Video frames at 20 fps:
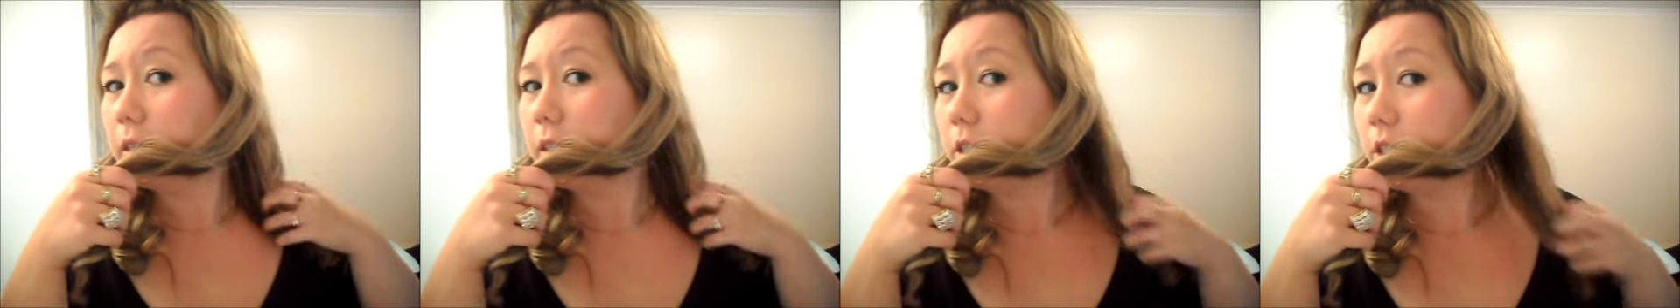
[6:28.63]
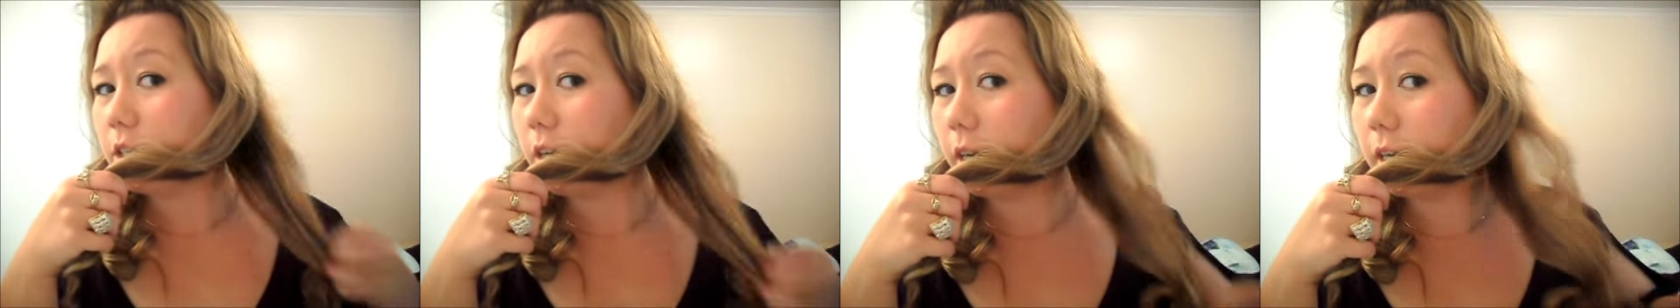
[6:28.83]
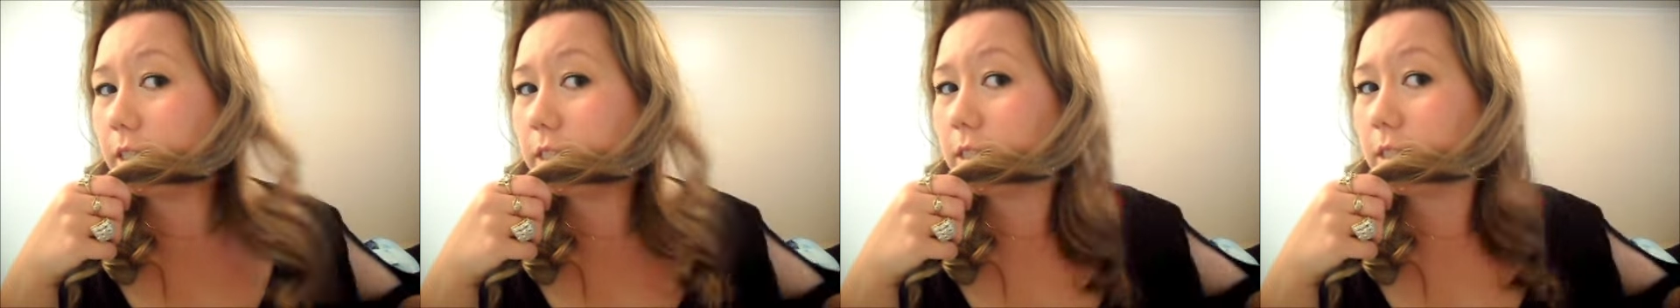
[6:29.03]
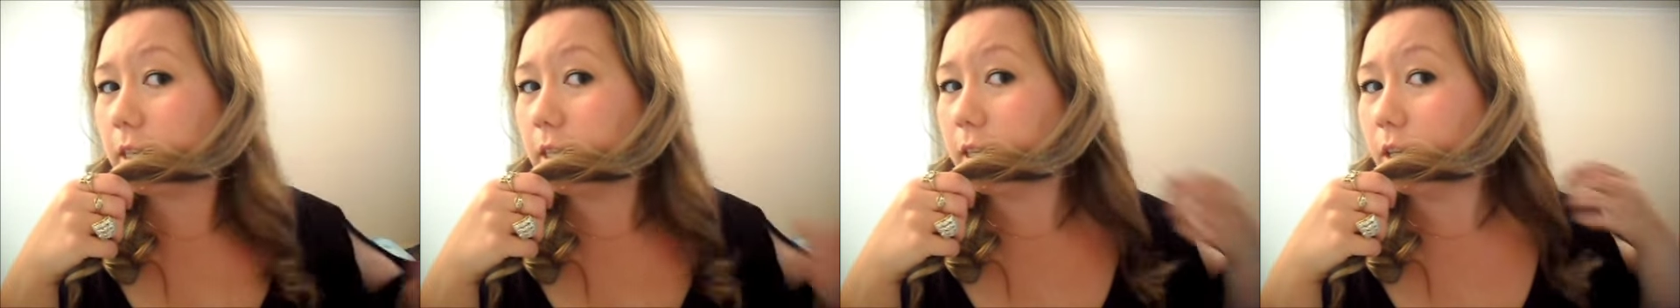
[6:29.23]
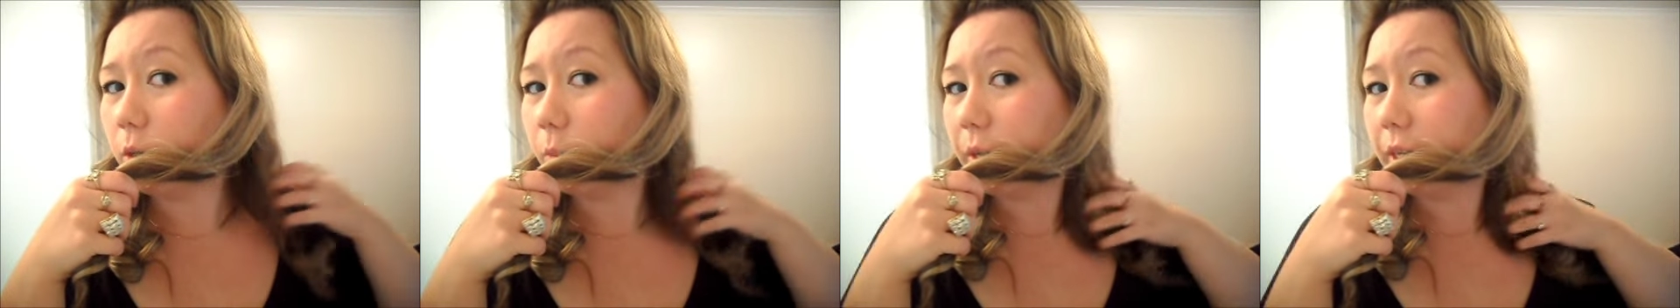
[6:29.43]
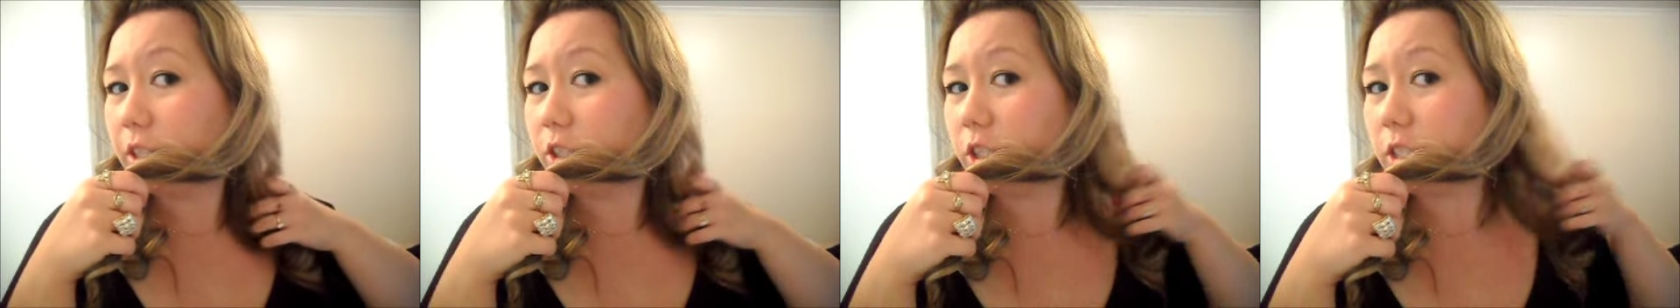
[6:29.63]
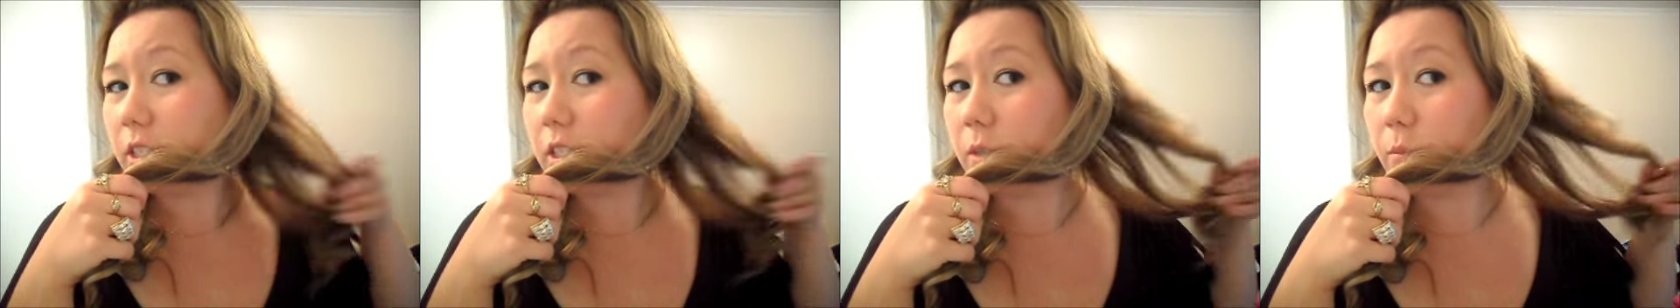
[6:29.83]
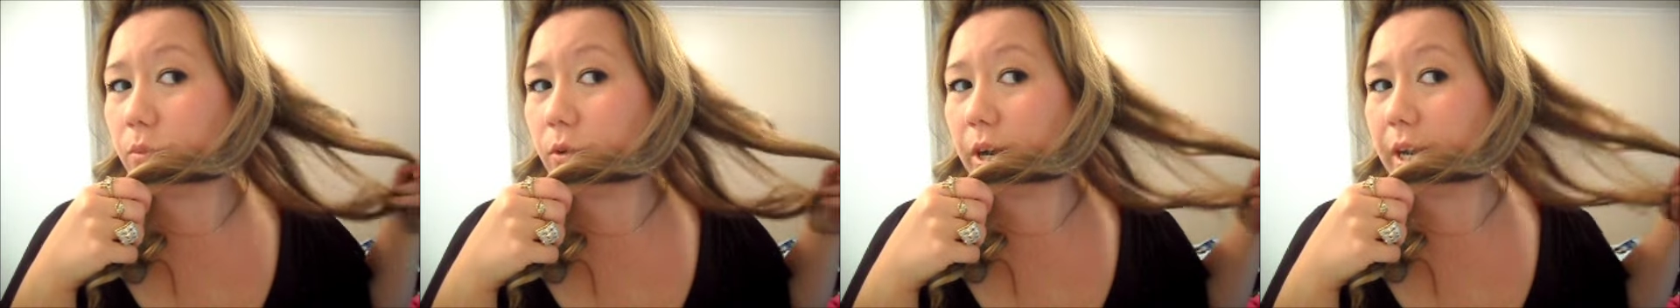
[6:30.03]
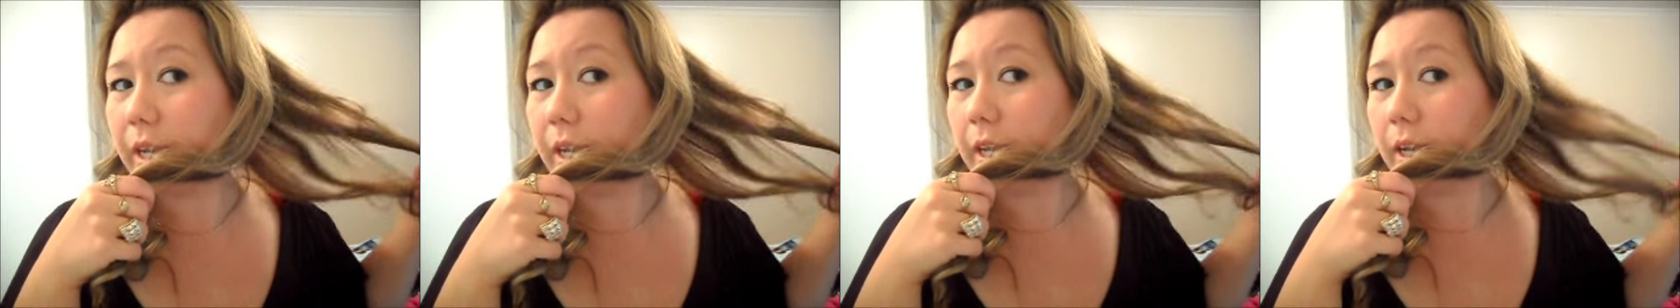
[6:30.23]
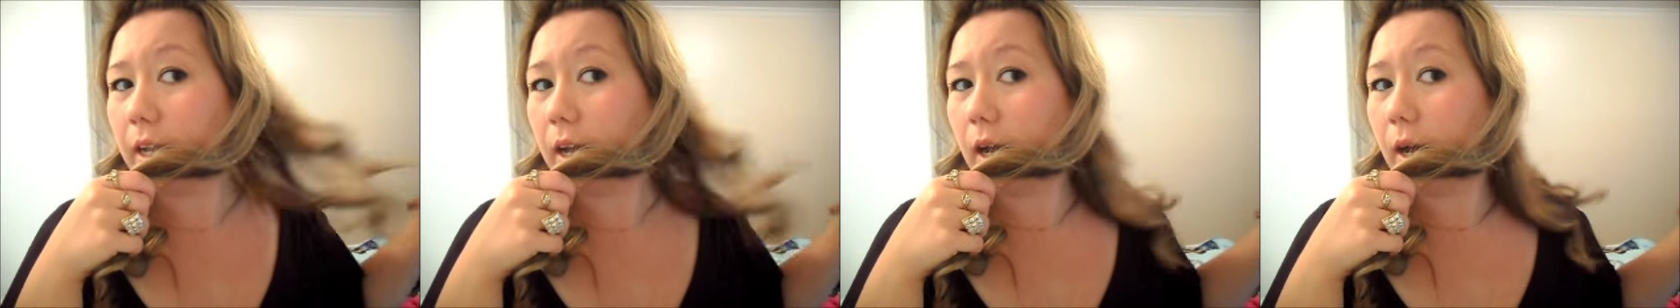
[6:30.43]
just a little bit, just to break
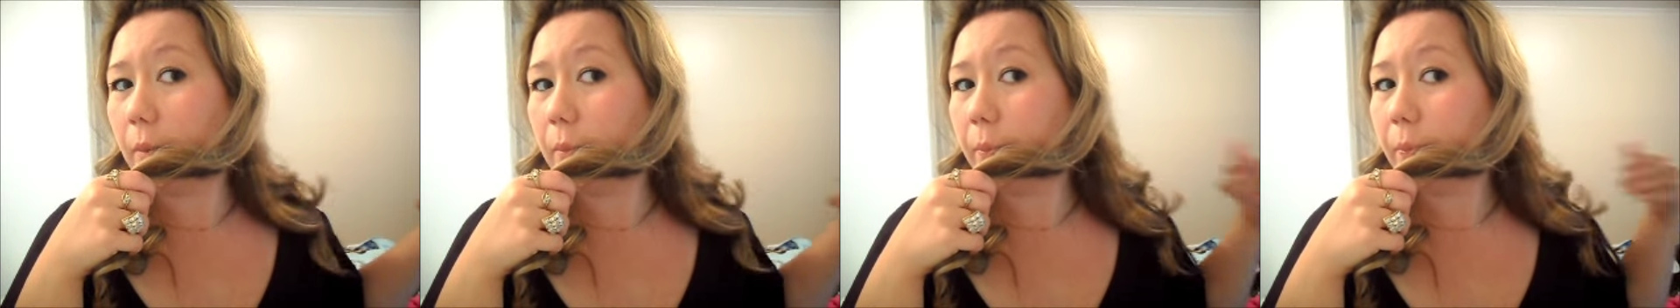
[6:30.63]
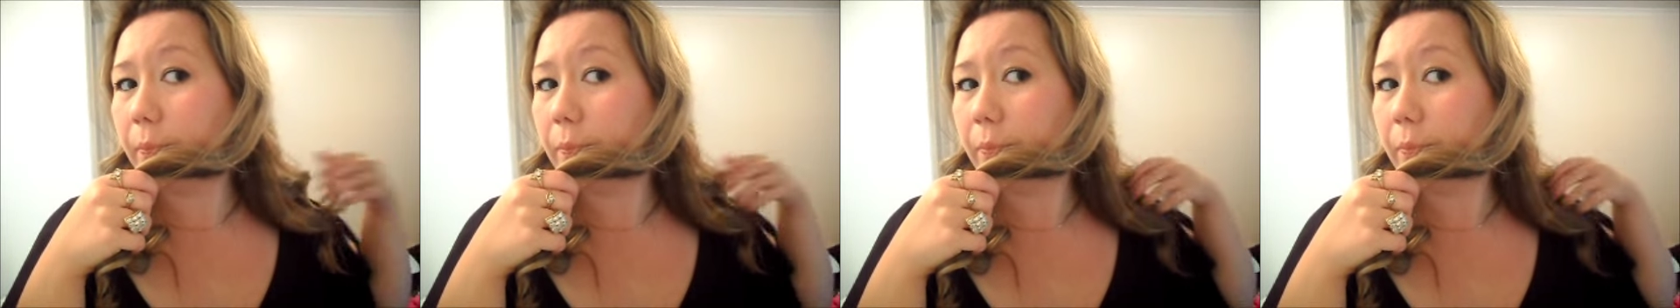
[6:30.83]
it up